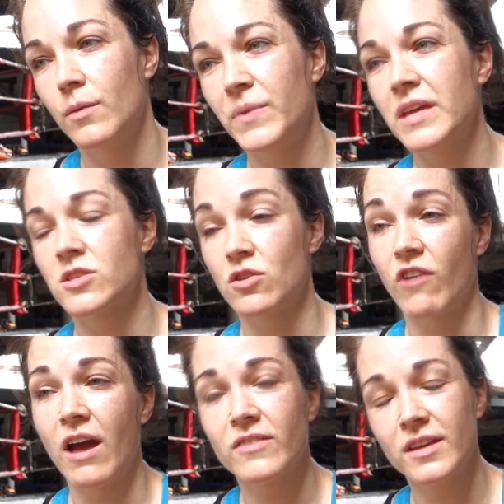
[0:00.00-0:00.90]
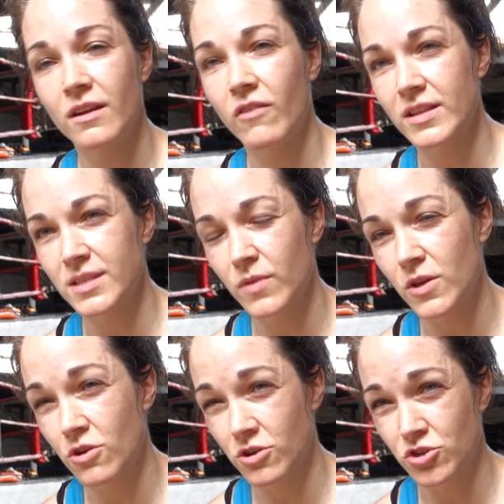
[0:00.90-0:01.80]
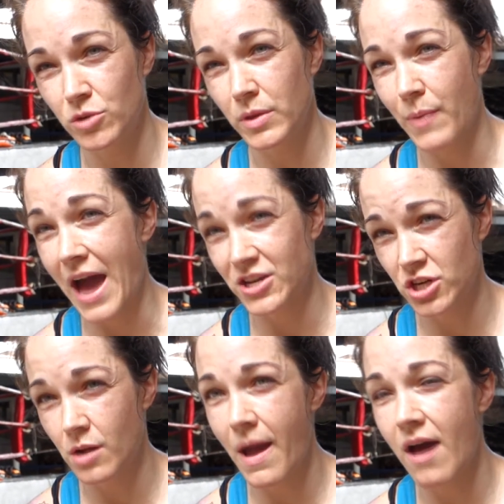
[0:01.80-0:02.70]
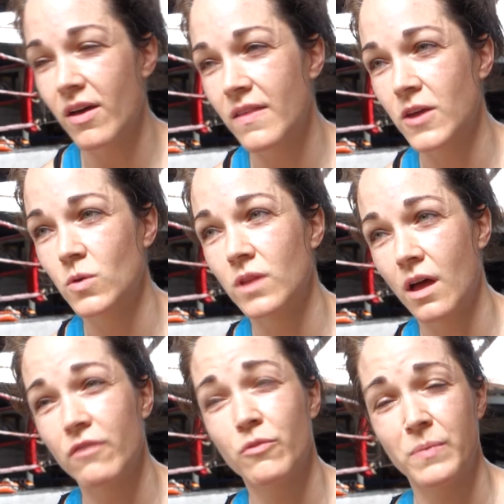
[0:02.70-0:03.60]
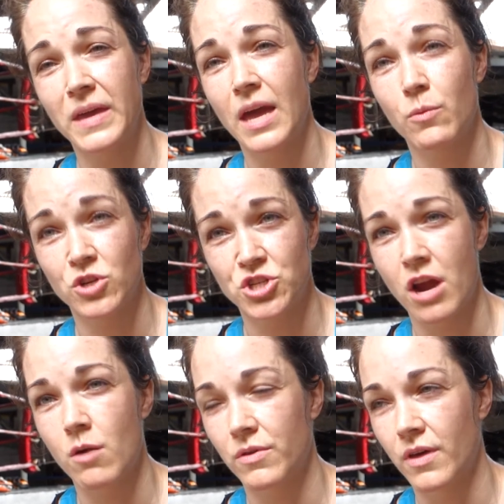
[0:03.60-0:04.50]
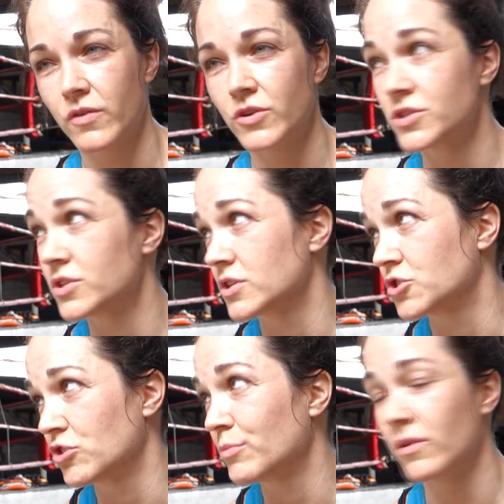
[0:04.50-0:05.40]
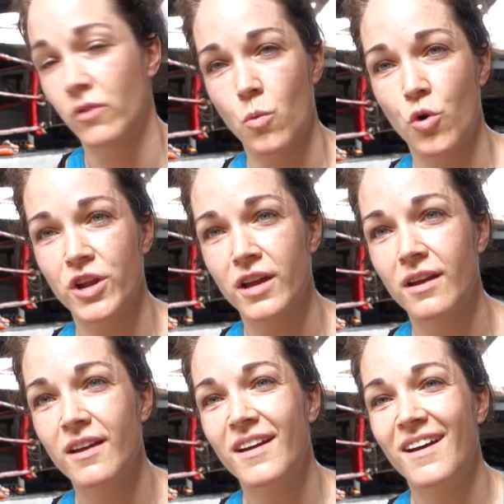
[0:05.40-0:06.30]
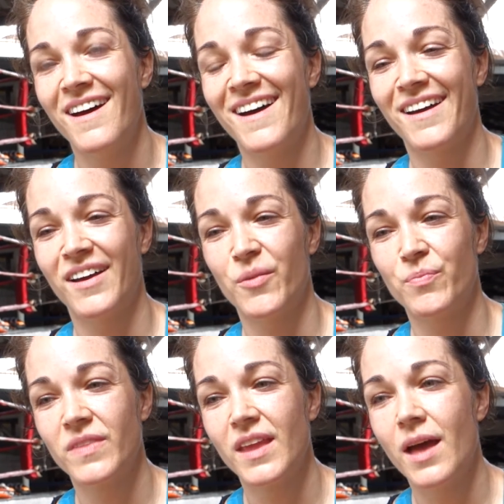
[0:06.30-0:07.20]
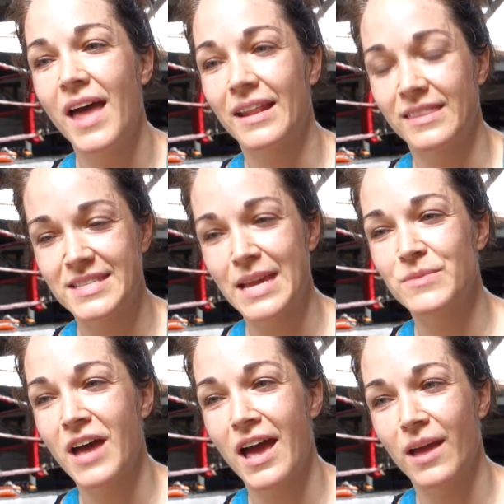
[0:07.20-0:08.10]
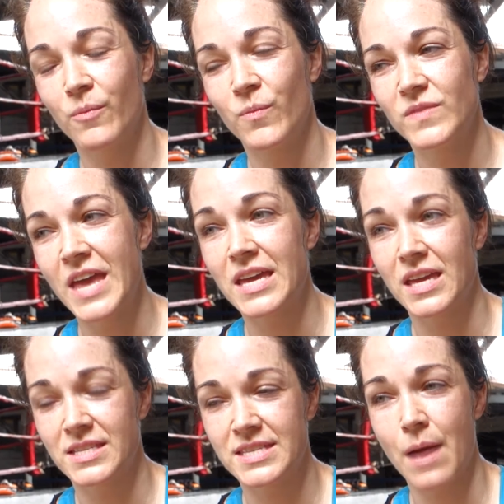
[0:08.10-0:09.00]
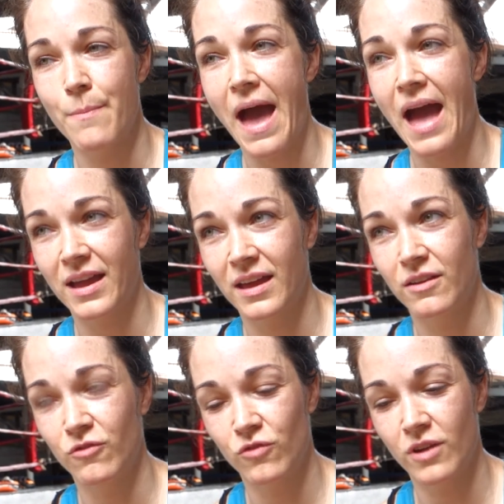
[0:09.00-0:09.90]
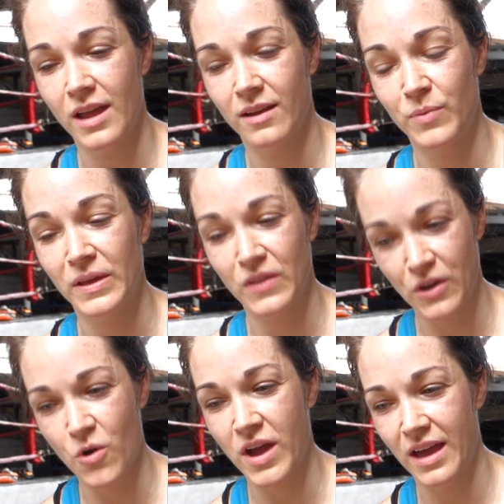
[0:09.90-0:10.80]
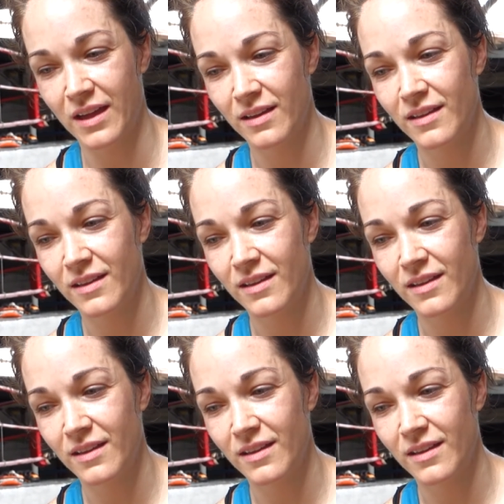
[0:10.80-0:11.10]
Being surrounded around something you're extremely passionate about and that you love, and being able to share it with others is extremely rewarding. And at the same time, taking a step back and being like, okay,